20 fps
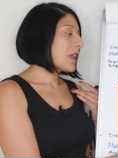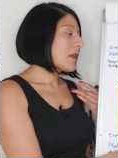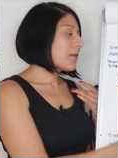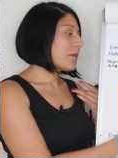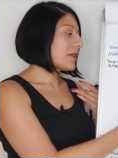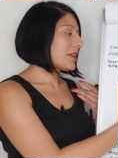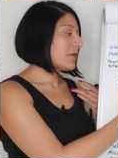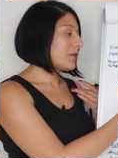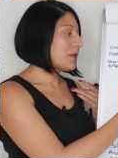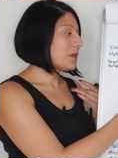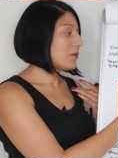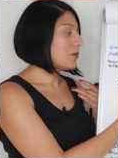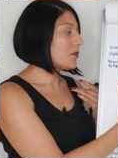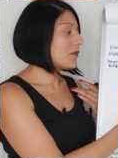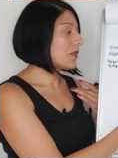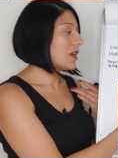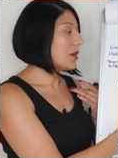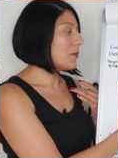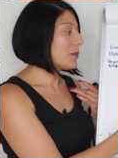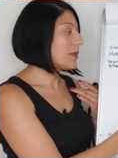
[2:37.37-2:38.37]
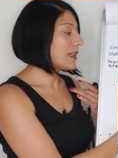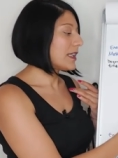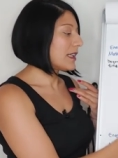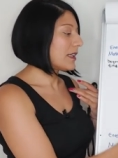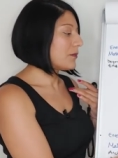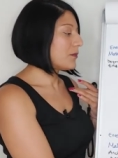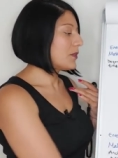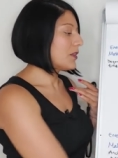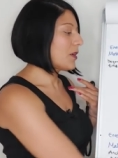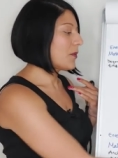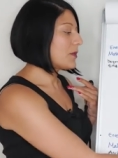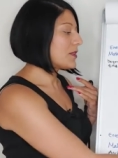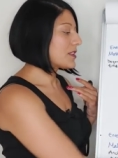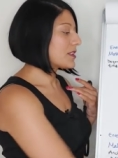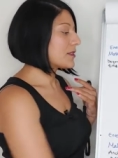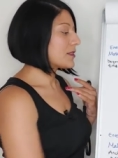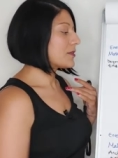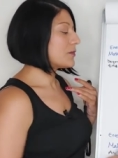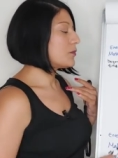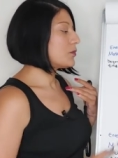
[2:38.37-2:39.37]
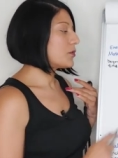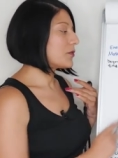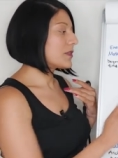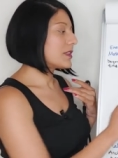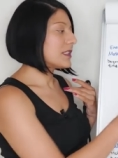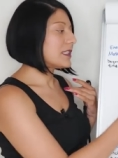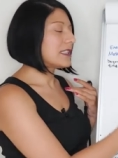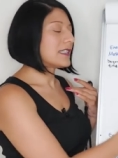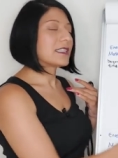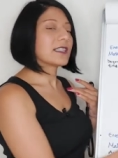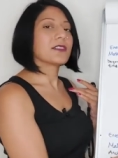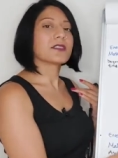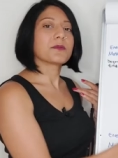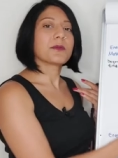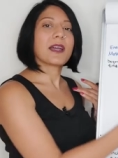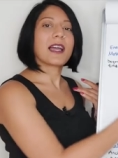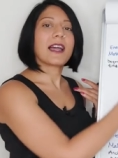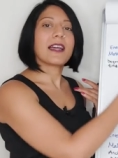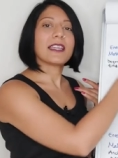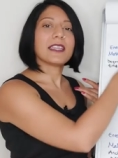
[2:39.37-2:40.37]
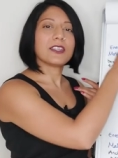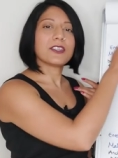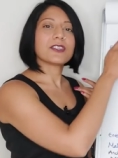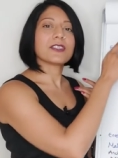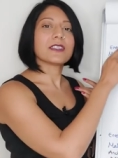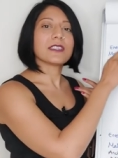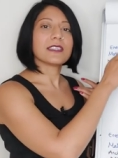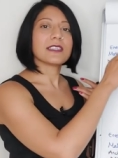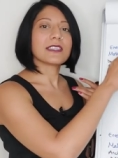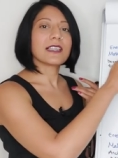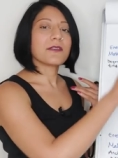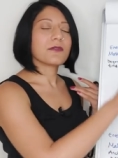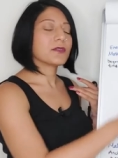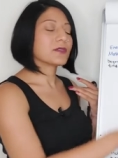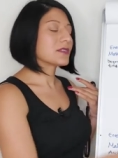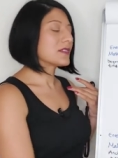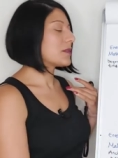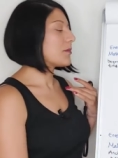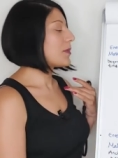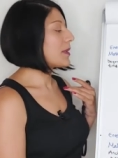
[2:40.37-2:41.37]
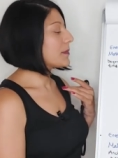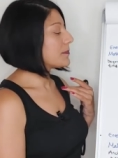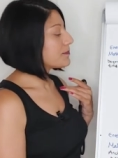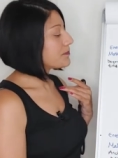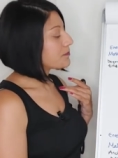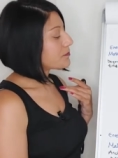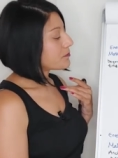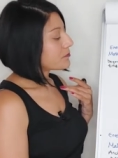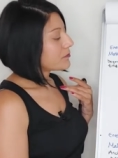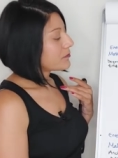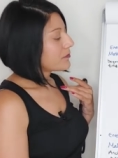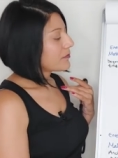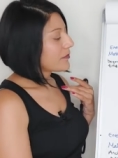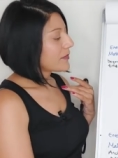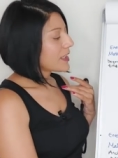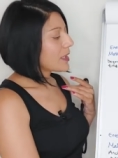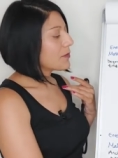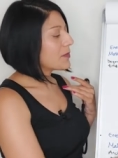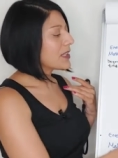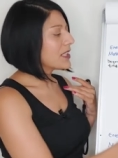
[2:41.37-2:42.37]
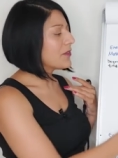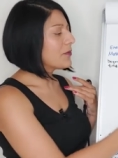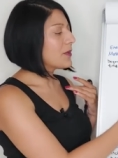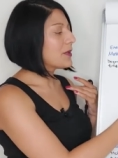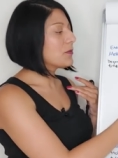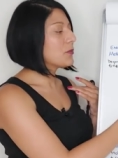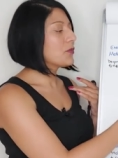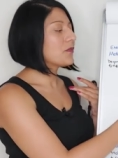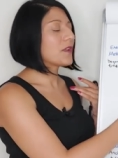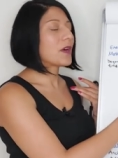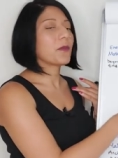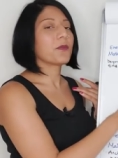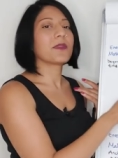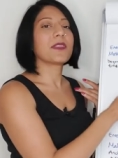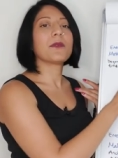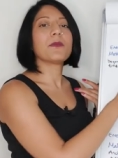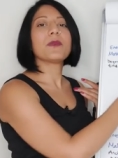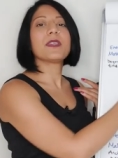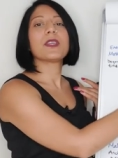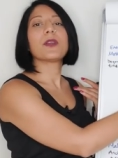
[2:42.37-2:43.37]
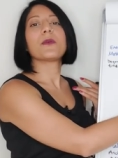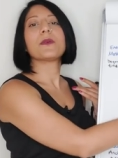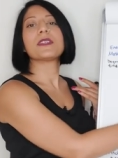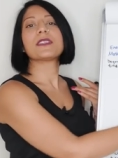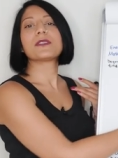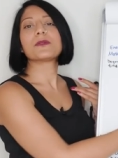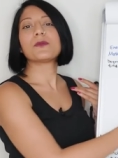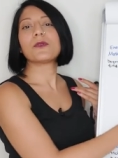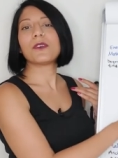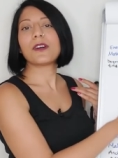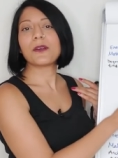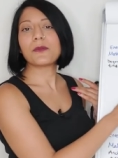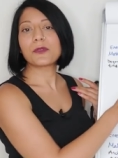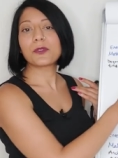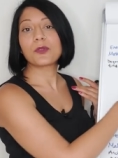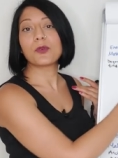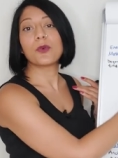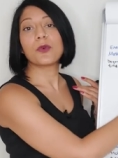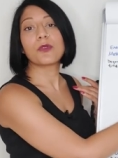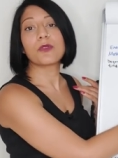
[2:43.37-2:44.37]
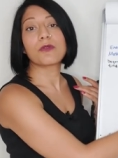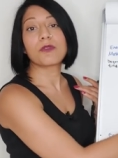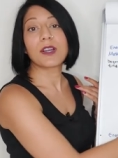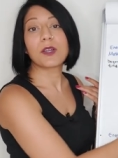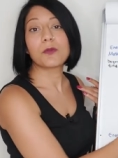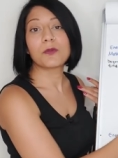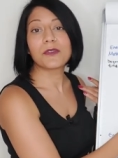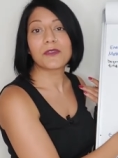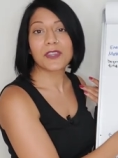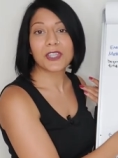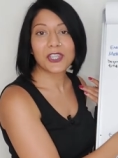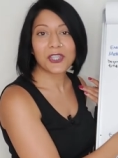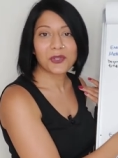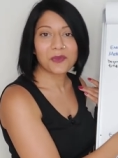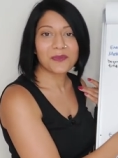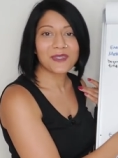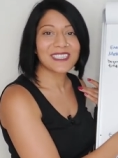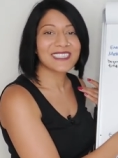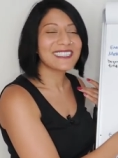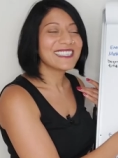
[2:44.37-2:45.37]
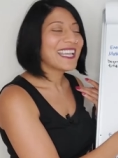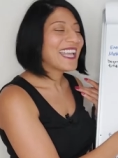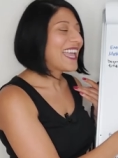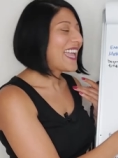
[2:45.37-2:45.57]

But if we move up here, and we'll go into some more of the details about each of these levels in a bit, but if we move up, then we go into what I would call the realm of the human.